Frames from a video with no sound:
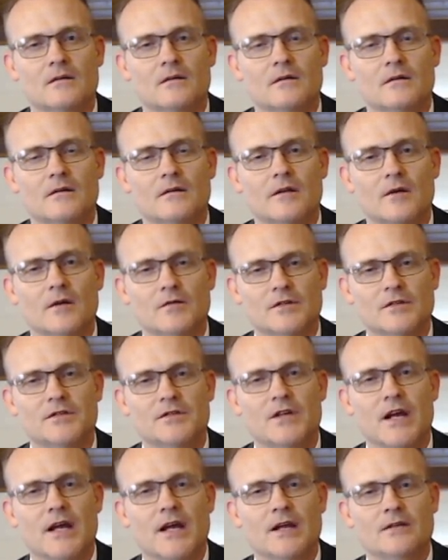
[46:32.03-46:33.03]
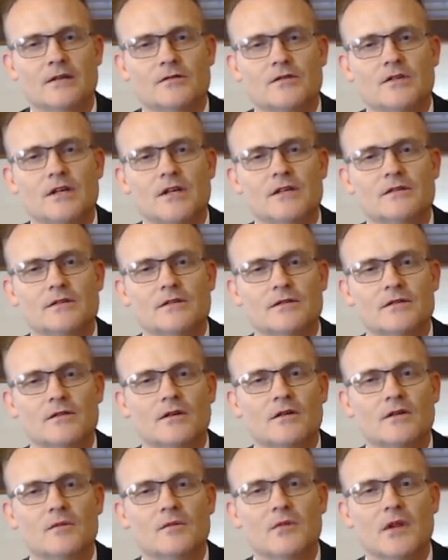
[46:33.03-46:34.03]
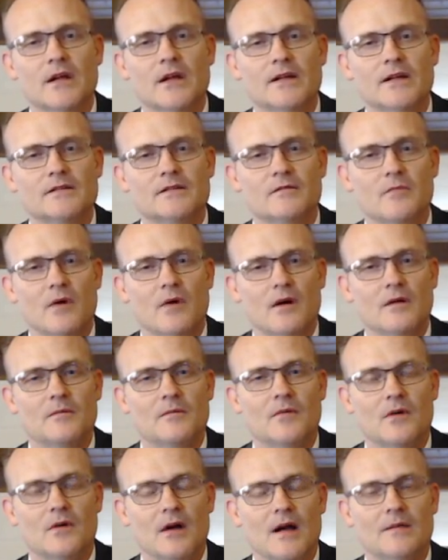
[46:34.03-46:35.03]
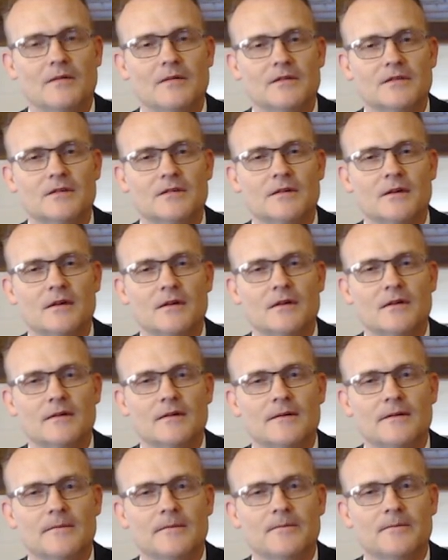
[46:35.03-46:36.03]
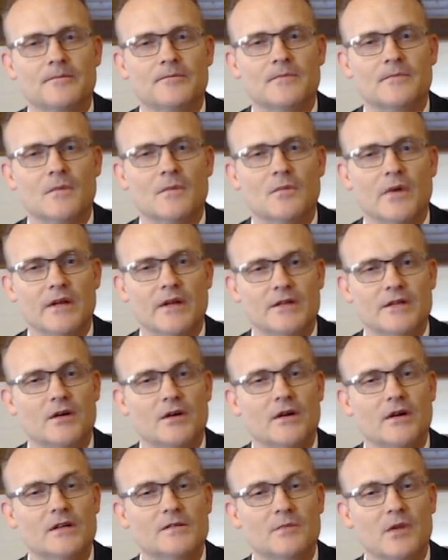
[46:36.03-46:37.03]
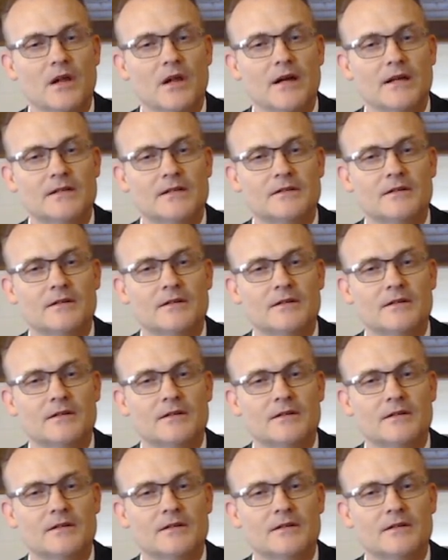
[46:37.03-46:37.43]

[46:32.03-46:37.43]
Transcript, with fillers: There was a change. Jesus took the place of Barabbas. But he took his place